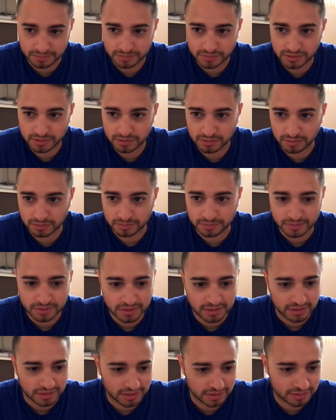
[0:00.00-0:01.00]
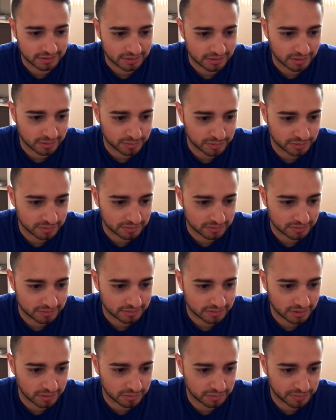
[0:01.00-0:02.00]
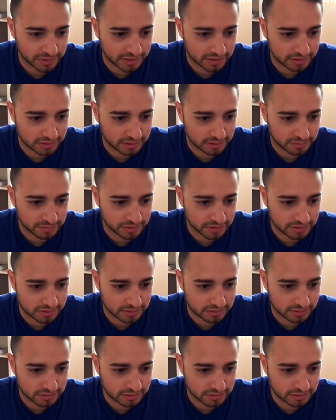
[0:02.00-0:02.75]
so I had to double my guitar parts.